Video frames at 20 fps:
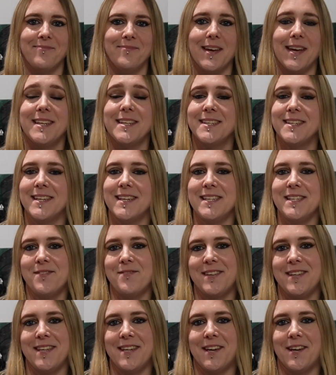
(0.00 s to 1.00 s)
In today's
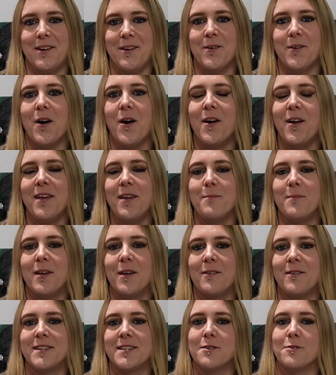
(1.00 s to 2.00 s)
video I am
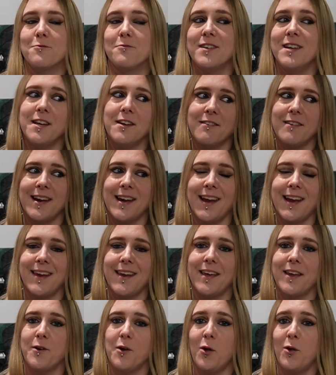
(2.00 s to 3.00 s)
going to recreate
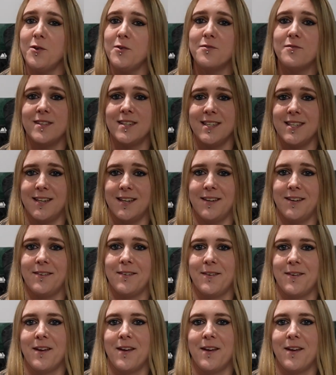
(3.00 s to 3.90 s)
an old video